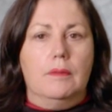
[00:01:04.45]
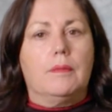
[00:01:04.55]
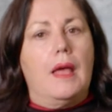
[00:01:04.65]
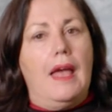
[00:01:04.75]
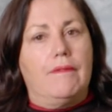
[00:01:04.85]

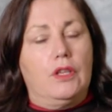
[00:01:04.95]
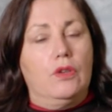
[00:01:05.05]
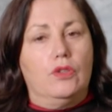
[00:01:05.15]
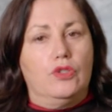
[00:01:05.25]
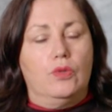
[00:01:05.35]
having
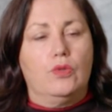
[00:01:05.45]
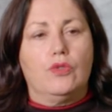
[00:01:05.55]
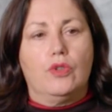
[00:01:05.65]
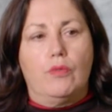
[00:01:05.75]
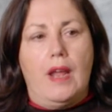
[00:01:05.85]
her
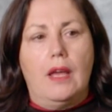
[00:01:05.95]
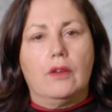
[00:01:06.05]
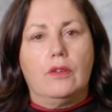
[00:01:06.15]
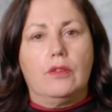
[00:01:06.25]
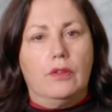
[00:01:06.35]
children
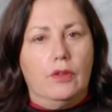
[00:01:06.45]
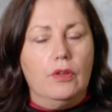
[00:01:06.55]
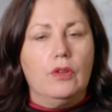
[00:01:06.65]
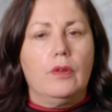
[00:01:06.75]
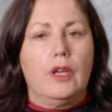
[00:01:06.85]
around
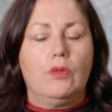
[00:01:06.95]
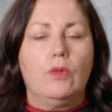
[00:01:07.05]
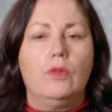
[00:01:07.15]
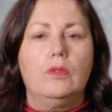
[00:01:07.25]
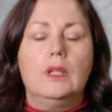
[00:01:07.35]
her at
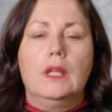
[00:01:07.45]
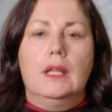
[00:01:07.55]
all.